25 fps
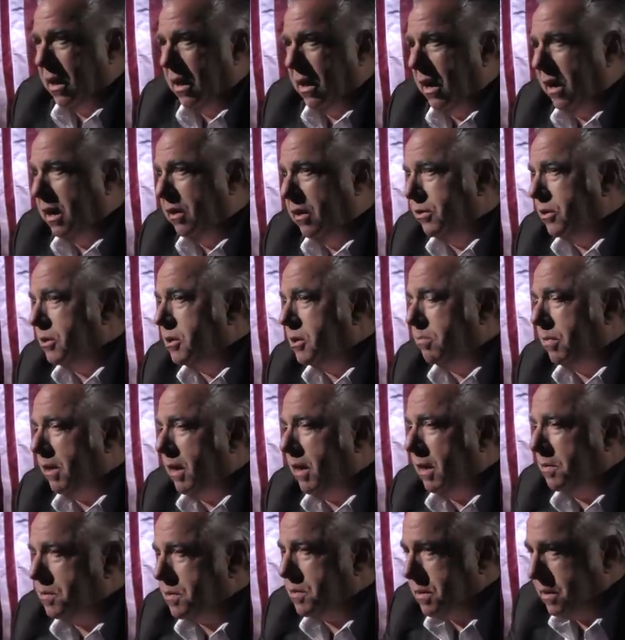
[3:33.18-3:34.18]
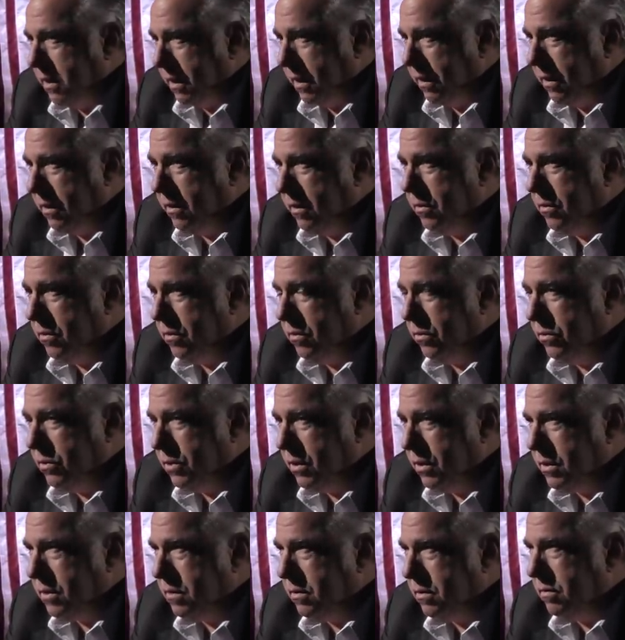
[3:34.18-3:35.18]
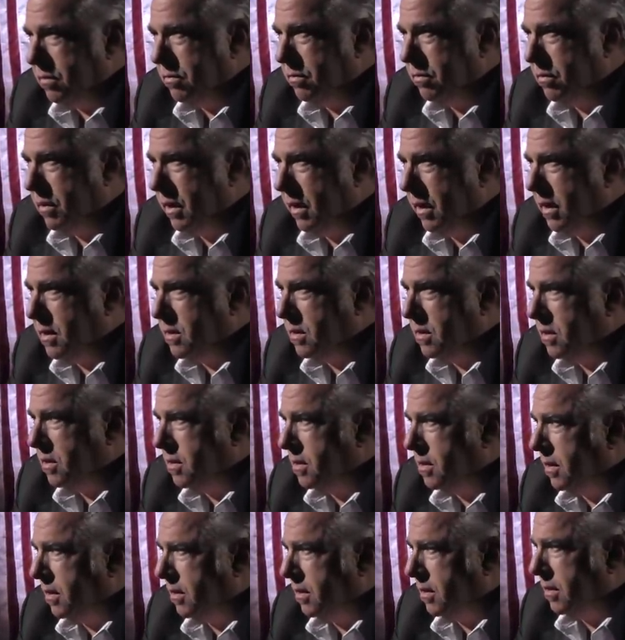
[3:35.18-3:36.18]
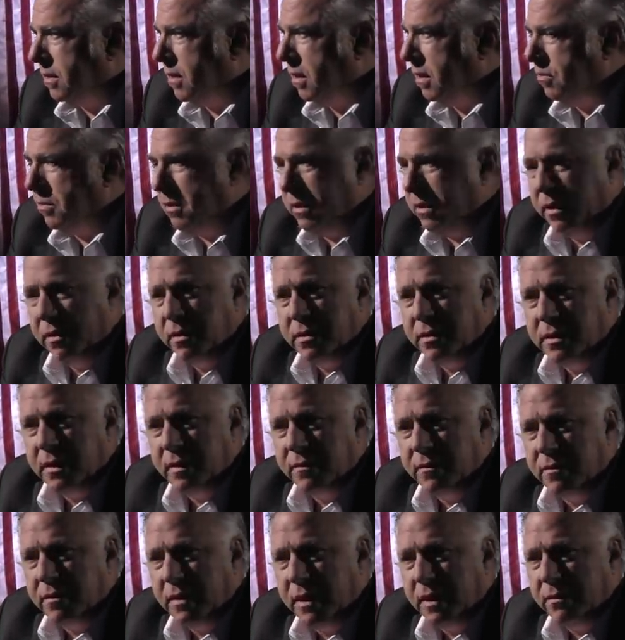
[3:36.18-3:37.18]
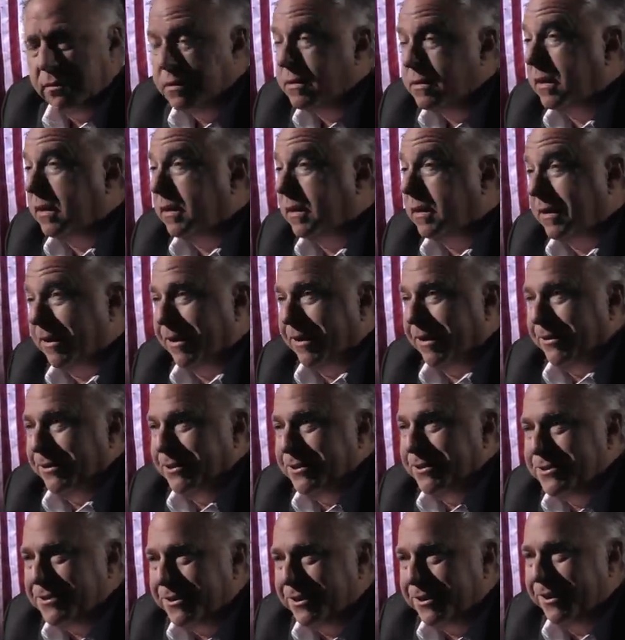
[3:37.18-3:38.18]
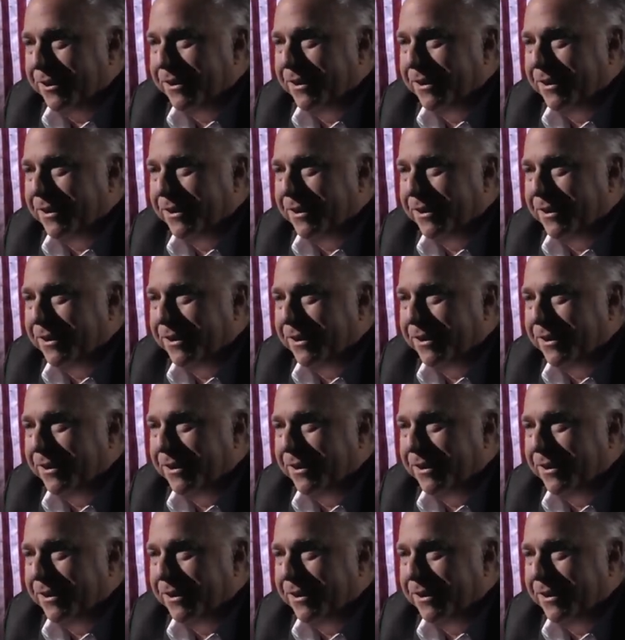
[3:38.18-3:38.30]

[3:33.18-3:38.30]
Irish pop singer who just a couple of years after I was out of college,